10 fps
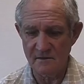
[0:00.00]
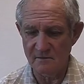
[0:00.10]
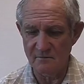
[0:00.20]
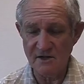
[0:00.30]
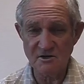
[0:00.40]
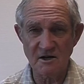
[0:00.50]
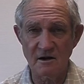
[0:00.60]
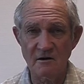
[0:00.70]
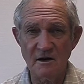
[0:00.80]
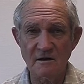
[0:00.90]
magic
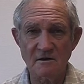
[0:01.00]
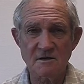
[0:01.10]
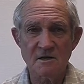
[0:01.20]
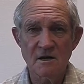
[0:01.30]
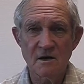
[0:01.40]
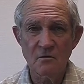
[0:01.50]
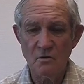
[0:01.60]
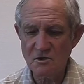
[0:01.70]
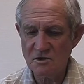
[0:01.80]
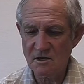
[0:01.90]
ingredients,
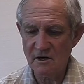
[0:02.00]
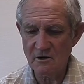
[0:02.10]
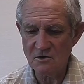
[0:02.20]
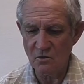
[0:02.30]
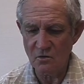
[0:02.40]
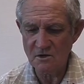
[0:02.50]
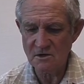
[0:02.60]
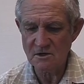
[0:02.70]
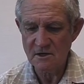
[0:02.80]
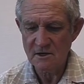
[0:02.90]
which go
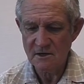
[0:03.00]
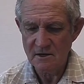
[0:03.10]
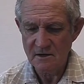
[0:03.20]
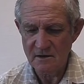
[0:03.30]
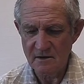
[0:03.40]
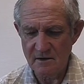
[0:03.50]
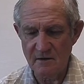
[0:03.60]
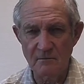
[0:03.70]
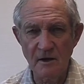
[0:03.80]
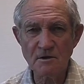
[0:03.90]
towards
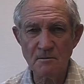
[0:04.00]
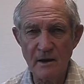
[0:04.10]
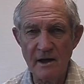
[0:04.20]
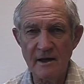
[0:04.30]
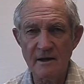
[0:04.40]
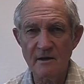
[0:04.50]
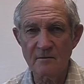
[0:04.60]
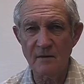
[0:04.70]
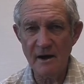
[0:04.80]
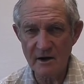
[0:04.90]
multiplying
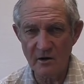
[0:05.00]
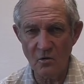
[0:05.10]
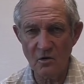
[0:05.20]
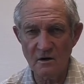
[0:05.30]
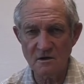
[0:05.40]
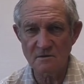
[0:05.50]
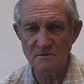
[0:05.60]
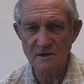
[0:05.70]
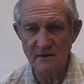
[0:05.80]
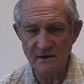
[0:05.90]

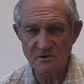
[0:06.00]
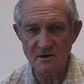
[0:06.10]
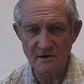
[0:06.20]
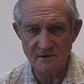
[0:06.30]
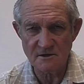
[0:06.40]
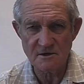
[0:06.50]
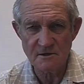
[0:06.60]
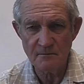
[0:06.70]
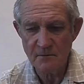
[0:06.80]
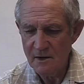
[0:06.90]
microorganisms in their trillions.
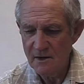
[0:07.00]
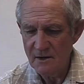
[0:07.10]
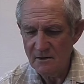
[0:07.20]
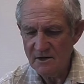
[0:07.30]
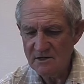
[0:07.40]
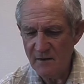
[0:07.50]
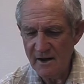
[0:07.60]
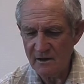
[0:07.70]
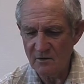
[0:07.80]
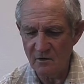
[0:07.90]
These
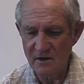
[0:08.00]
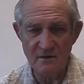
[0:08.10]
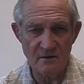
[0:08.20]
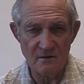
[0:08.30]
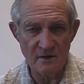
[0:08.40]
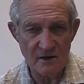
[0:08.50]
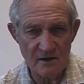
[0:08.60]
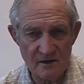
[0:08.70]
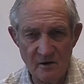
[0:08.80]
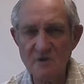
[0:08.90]

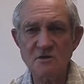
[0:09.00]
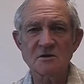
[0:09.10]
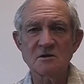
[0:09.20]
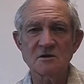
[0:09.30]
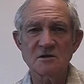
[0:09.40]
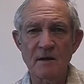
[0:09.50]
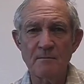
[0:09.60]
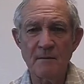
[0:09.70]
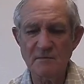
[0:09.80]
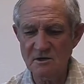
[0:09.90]
oxygen is now
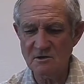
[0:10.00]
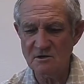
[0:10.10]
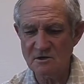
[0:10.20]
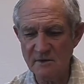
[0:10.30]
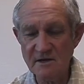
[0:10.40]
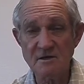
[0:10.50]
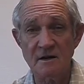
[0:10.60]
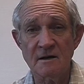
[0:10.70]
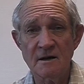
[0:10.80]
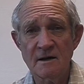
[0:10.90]
pumped into this mixture,
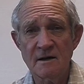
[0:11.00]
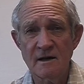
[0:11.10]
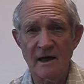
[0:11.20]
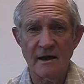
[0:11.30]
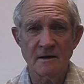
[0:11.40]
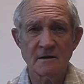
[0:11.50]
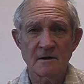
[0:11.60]
and